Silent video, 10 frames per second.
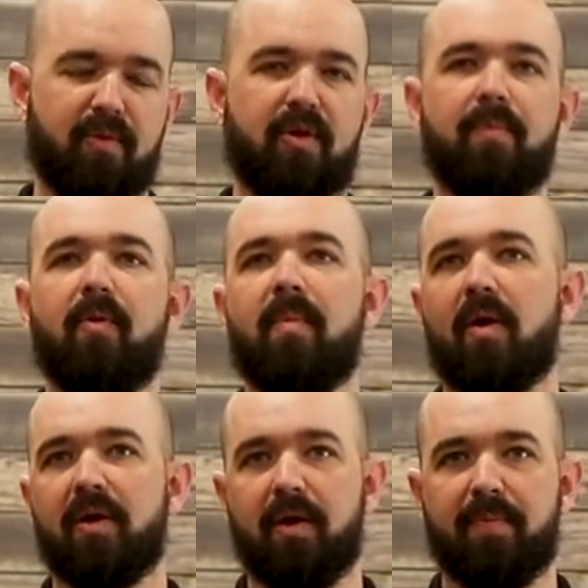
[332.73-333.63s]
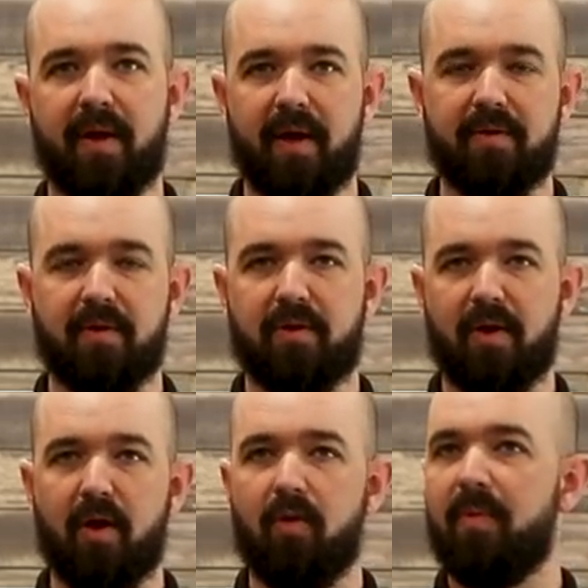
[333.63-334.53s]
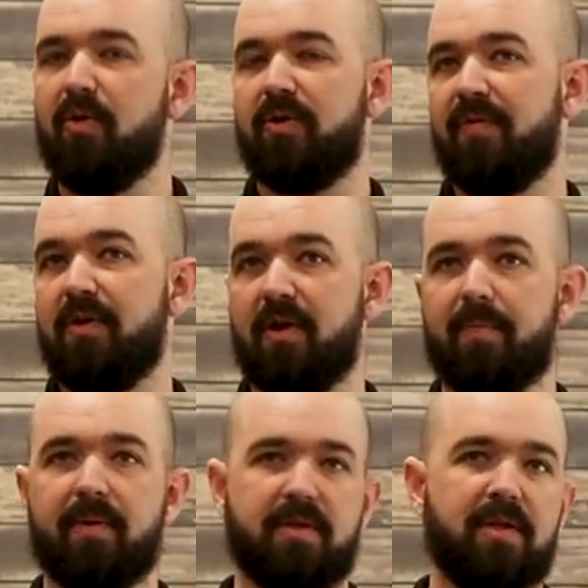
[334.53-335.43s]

simple marketing plan to sell most of these uppers.